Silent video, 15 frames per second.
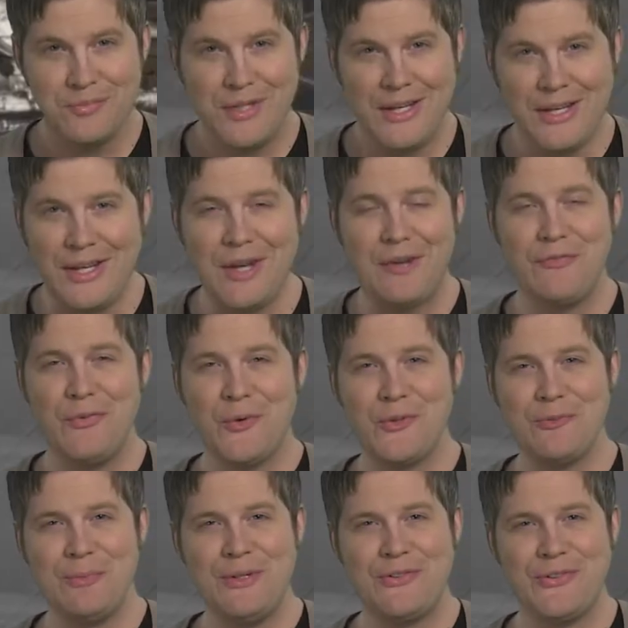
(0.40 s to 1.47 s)
An Air
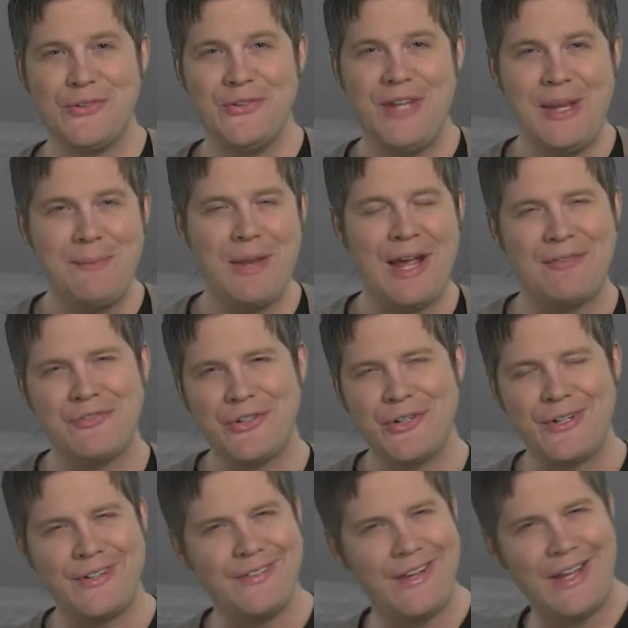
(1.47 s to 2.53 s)
Force missile named
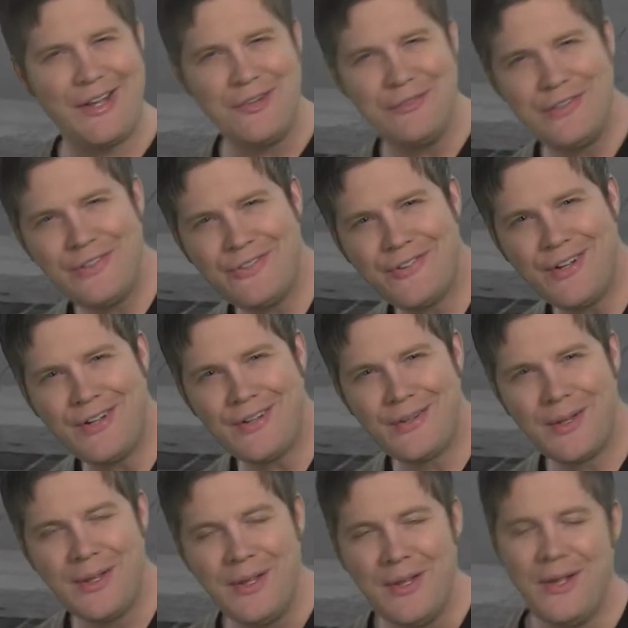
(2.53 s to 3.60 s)
after an Elvis
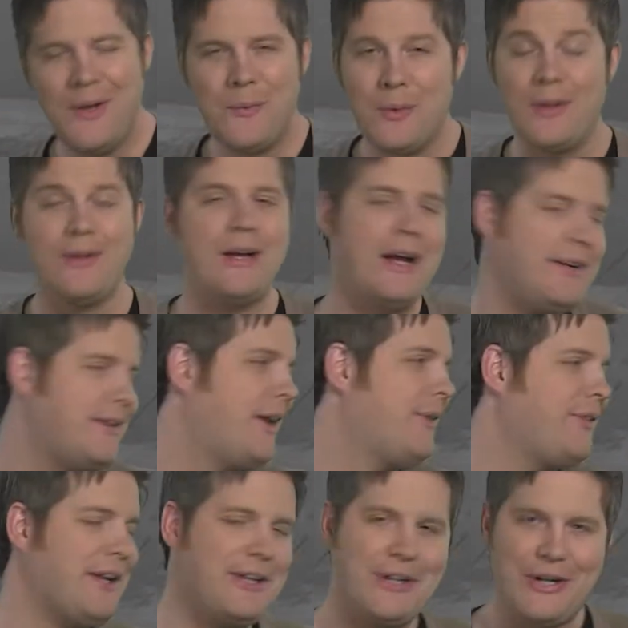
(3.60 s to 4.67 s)
song? Well, I
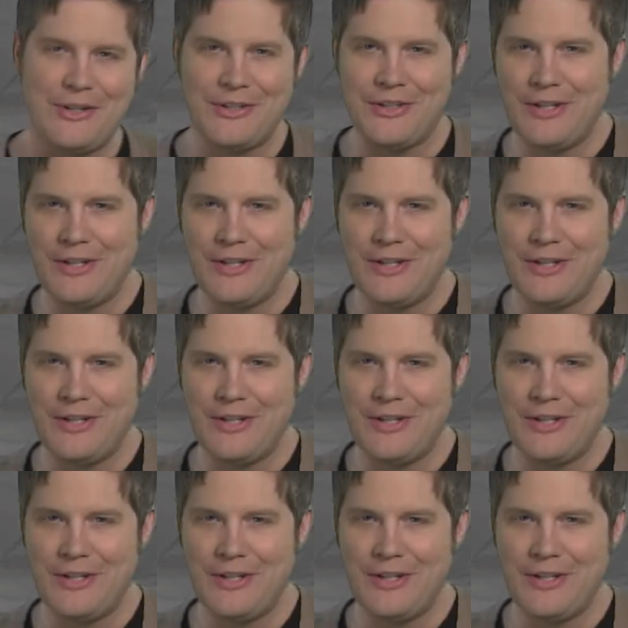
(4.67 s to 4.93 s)
doubt they called